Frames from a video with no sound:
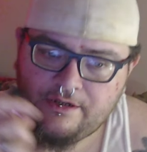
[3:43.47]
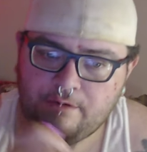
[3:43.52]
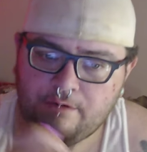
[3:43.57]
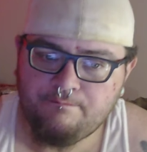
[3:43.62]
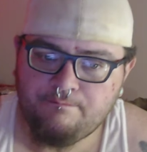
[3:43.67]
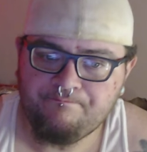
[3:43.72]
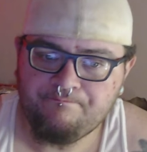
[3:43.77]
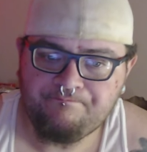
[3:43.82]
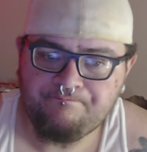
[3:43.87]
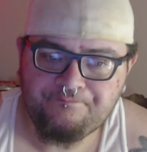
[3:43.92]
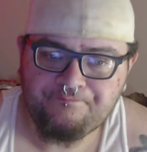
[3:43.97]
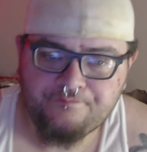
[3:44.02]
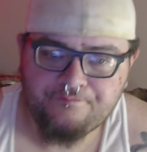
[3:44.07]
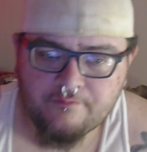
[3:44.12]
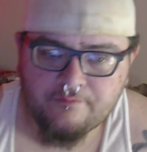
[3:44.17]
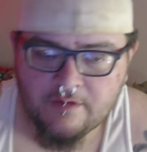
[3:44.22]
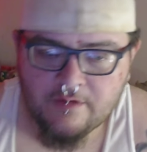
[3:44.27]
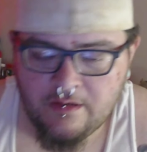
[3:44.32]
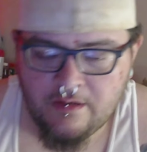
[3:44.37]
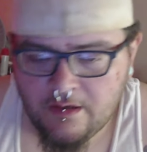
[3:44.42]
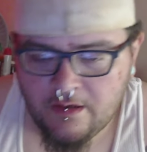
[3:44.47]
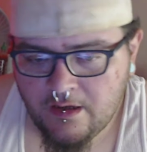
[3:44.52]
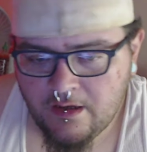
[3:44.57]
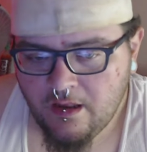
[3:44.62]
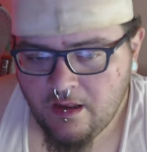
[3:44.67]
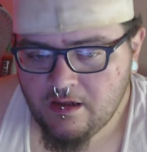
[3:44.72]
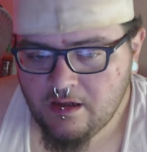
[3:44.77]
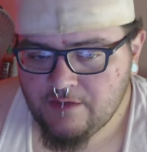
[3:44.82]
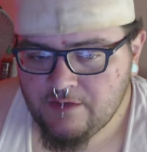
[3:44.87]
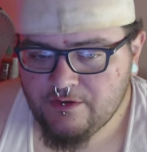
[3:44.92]
If you don't know what that means,
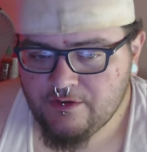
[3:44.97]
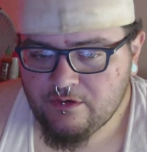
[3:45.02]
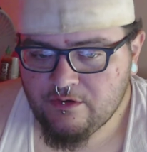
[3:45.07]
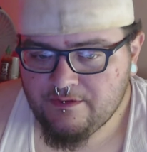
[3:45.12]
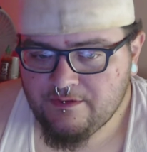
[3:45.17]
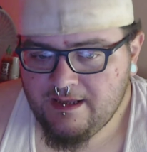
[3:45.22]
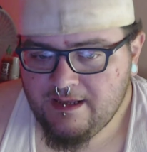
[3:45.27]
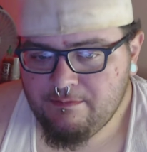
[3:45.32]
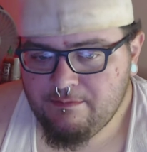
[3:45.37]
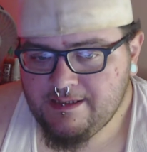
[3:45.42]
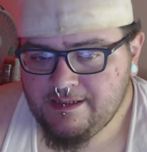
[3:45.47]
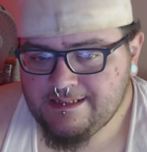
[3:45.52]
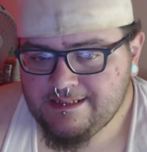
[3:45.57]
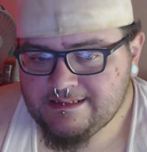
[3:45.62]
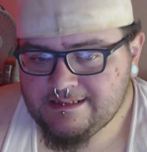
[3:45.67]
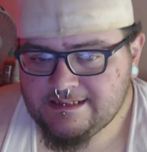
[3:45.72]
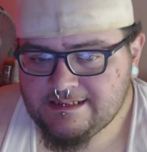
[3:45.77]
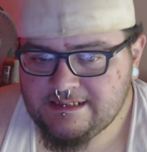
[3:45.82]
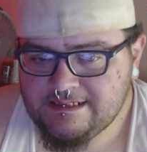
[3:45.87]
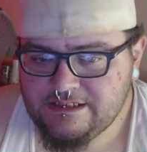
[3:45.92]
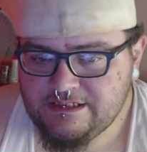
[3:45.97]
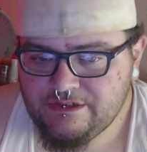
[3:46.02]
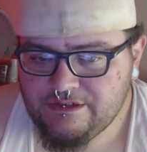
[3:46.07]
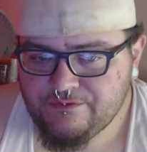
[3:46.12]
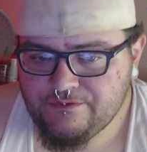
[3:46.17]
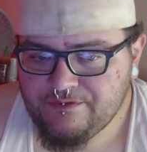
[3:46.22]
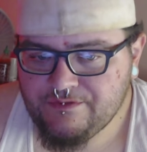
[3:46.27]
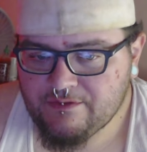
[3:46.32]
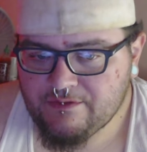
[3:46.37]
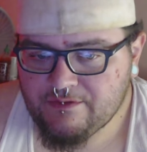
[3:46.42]
you've never struggled with your weight.